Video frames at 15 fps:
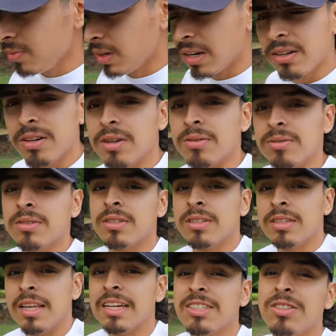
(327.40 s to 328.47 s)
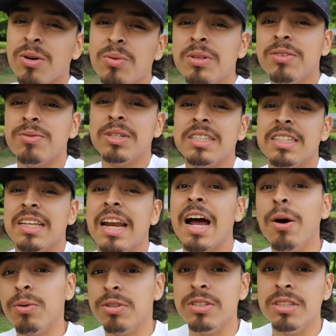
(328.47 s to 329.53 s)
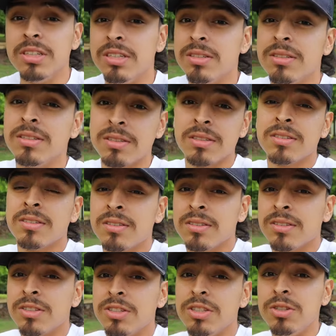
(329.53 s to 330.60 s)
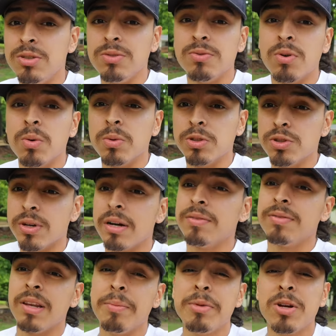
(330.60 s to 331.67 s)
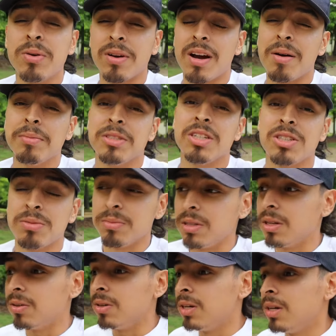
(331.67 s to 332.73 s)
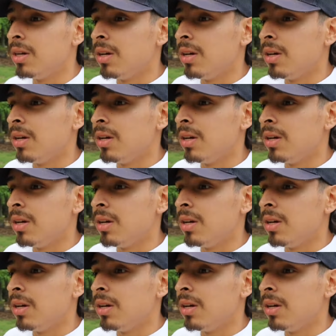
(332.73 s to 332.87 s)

I don't know. That's the only reason that I would need to use four-wheel drive. Let me know in the comment section below.